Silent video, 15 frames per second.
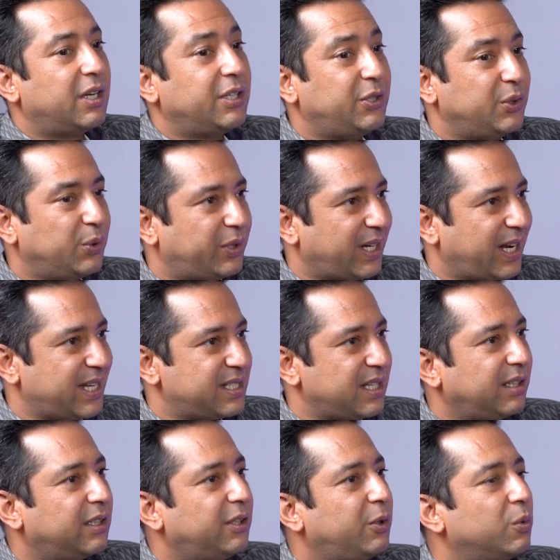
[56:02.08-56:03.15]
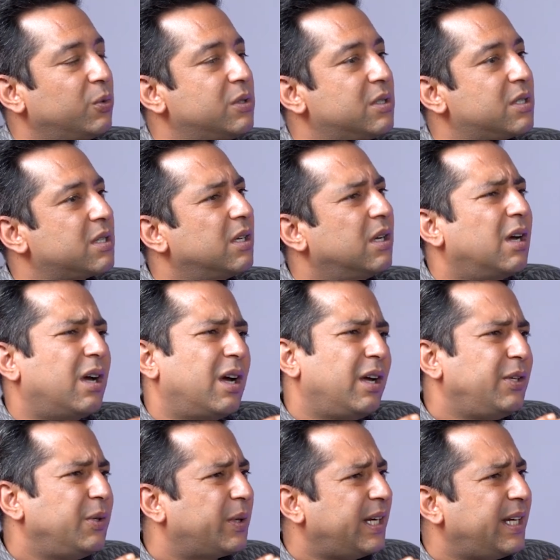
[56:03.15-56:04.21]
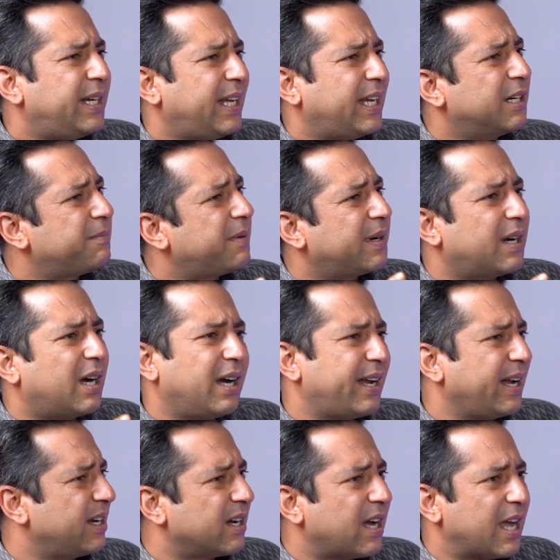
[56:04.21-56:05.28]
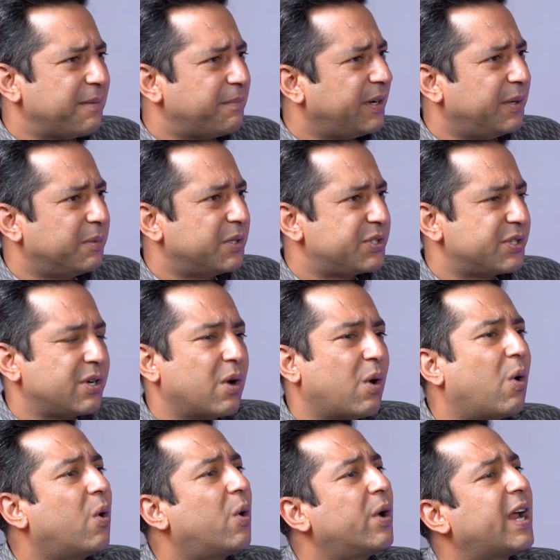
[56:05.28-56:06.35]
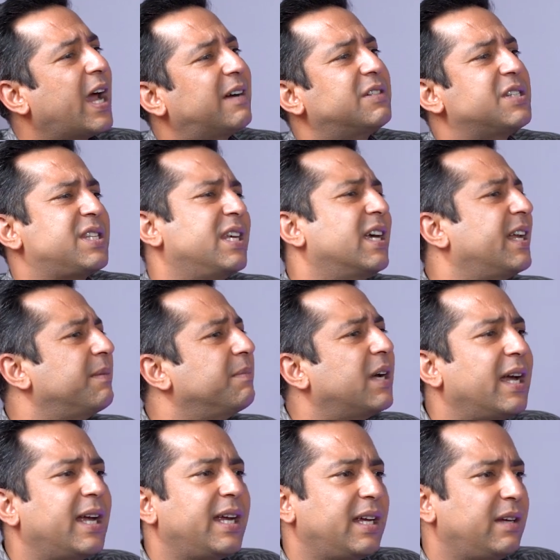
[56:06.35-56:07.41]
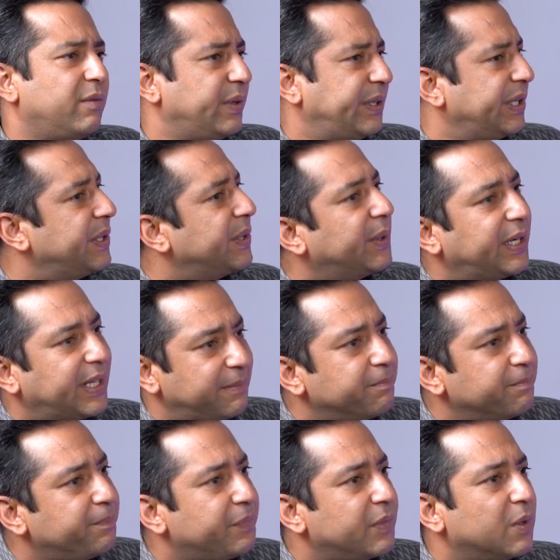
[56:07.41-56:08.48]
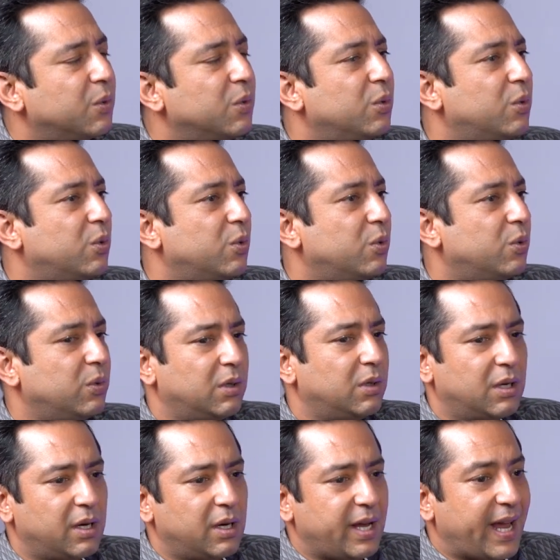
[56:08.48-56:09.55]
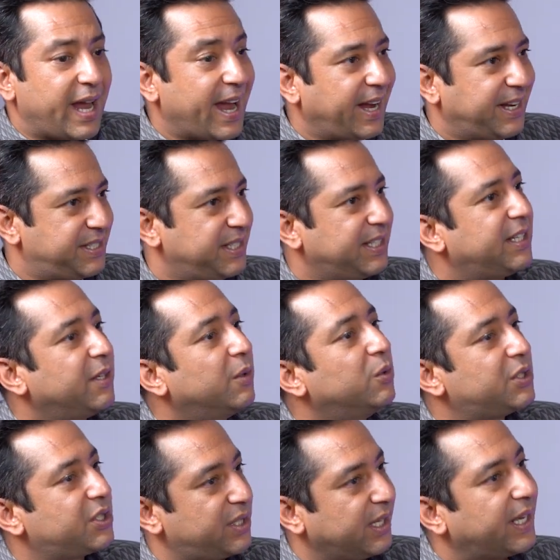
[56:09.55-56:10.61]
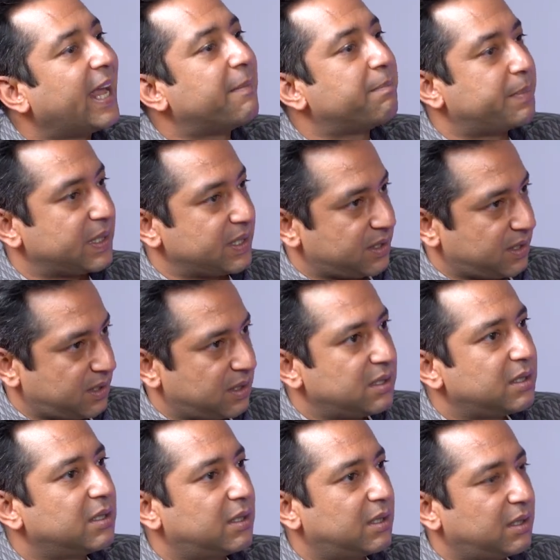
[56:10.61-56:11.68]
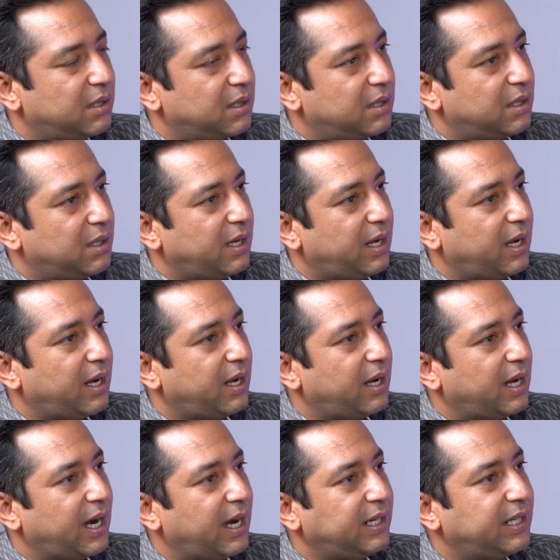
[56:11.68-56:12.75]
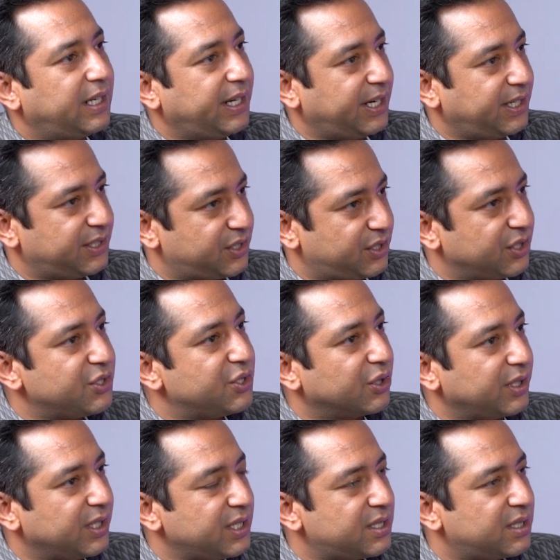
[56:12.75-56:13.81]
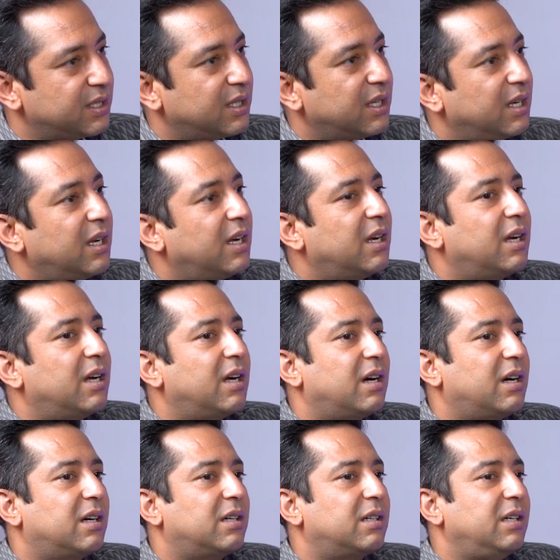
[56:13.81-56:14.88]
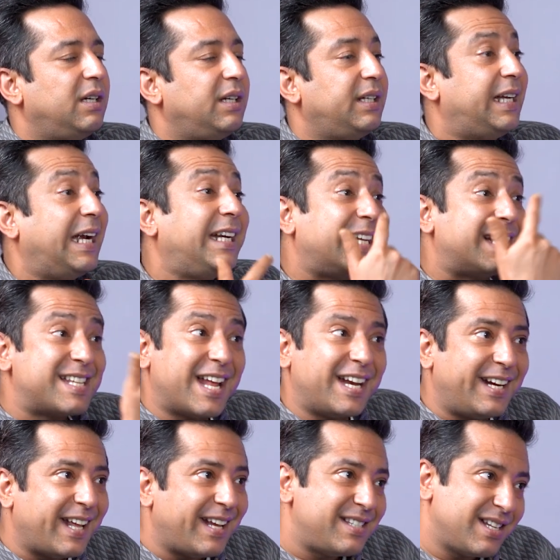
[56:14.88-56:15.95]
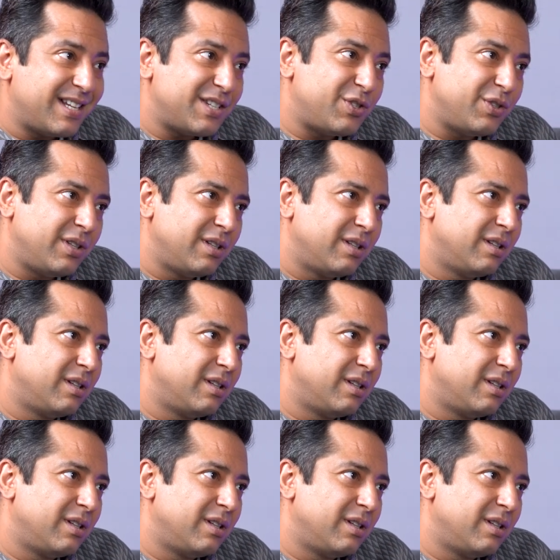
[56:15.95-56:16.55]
utilizing the tools, you can take up again a hybrid version, or have a CRM guy within your team who executes the campaigns and creates the journeys, data sanitization,